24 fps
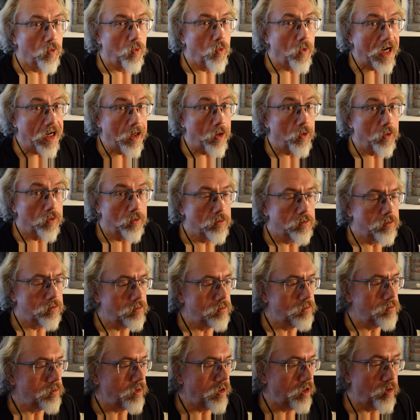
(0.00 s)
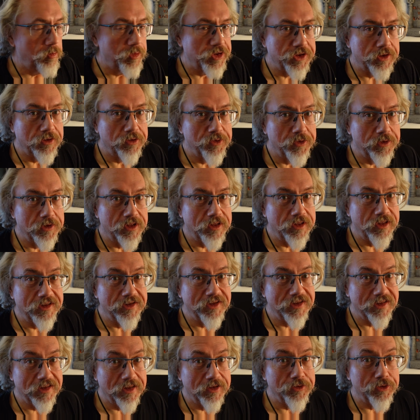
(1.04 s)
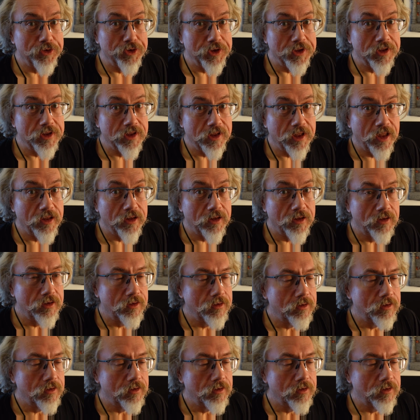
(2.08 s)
wow, Amazon really needs to get their shit together.